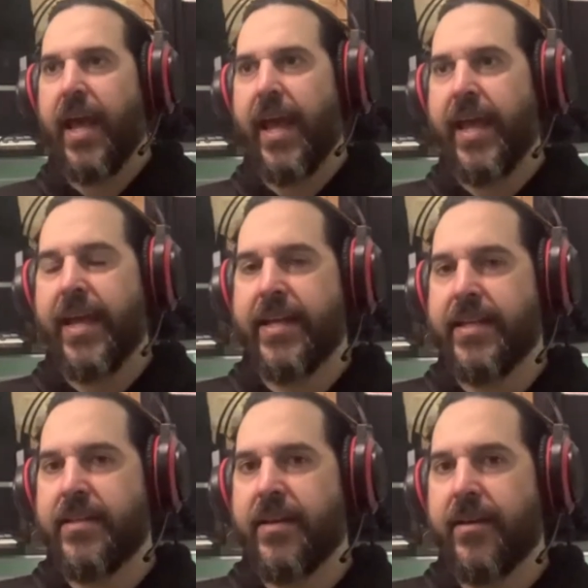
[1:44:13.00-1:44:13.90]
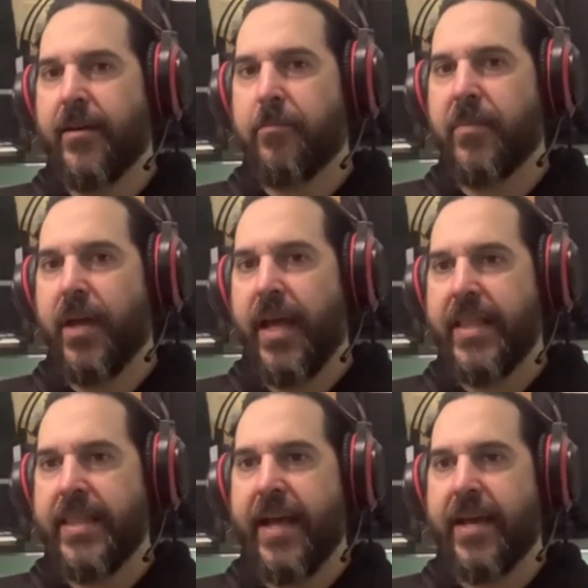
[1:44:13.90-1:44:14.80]
and
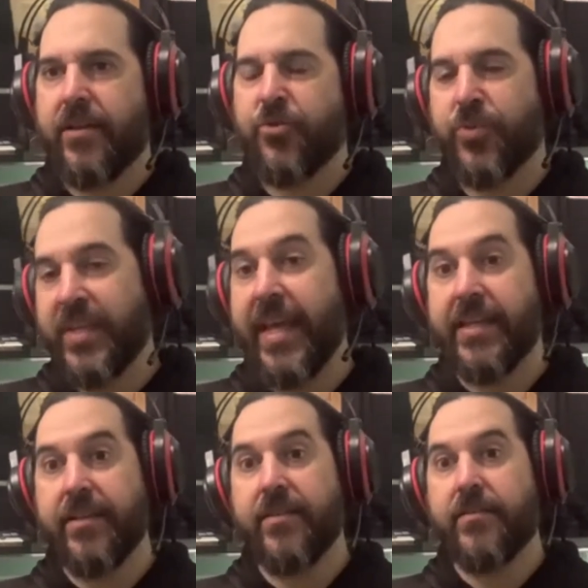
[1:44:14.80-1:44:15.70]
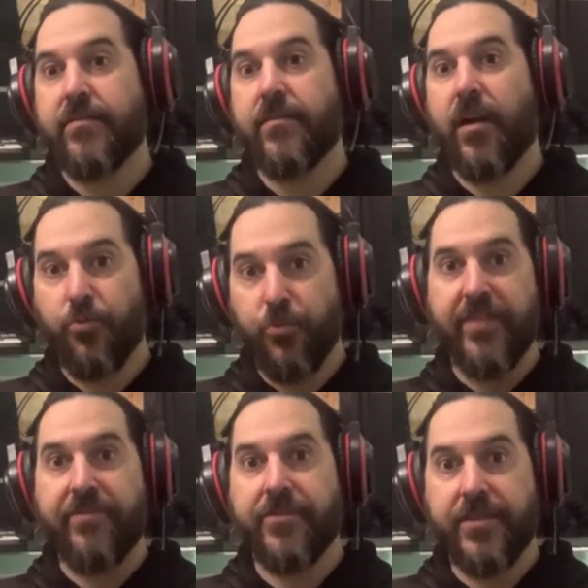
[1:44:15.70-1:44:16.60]
that created a
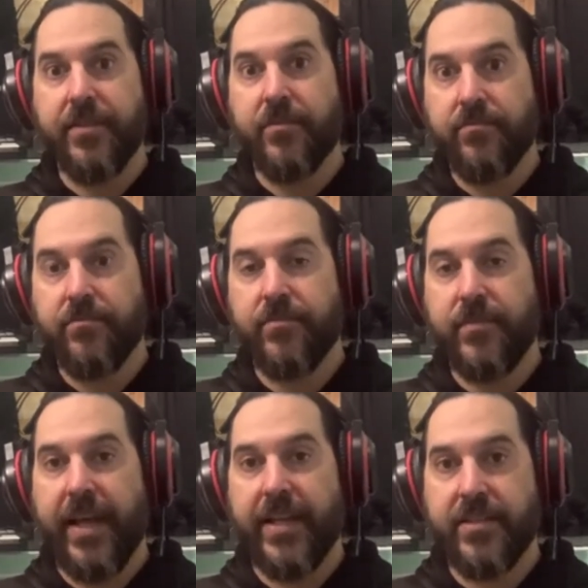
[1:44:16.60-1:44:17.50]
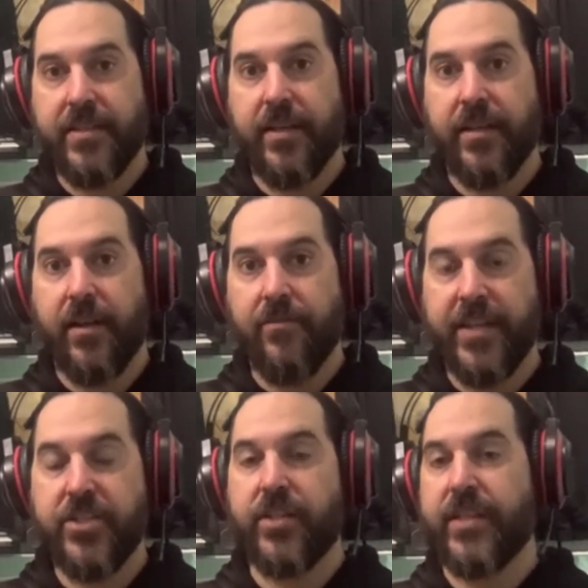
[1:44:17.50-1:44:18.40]
rift that
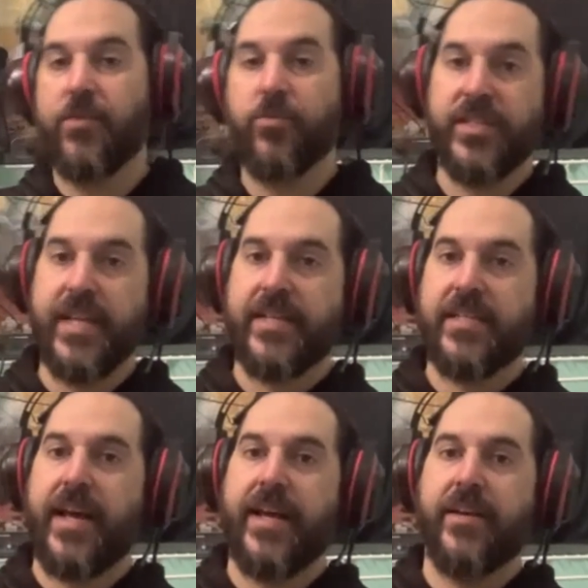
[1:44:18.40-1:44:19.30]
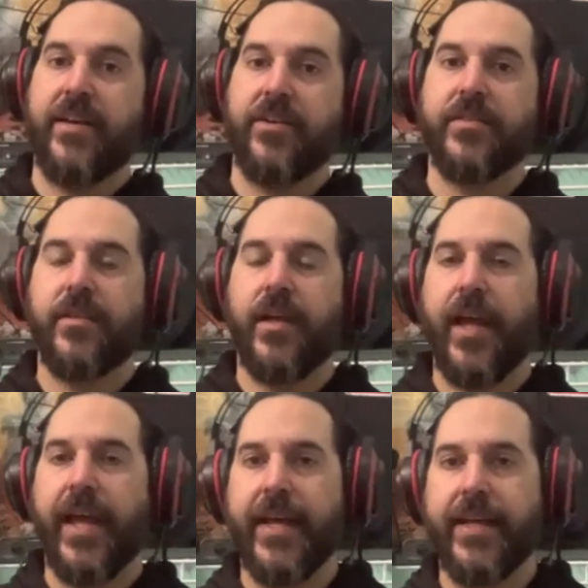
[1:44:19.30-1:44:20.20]
eventually he was exiled.
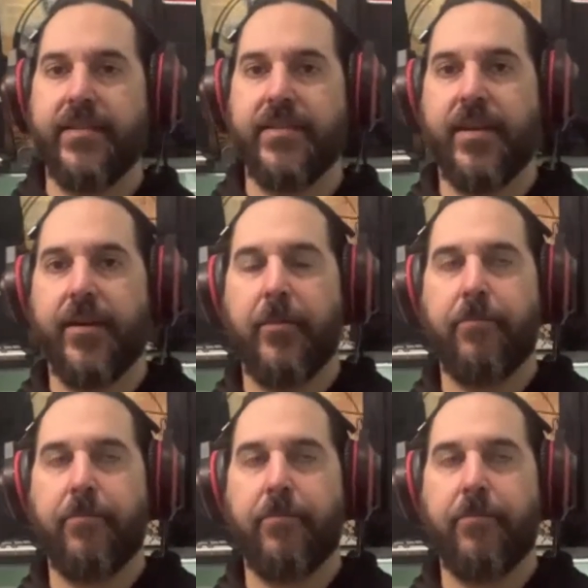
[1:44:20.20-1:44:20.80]
And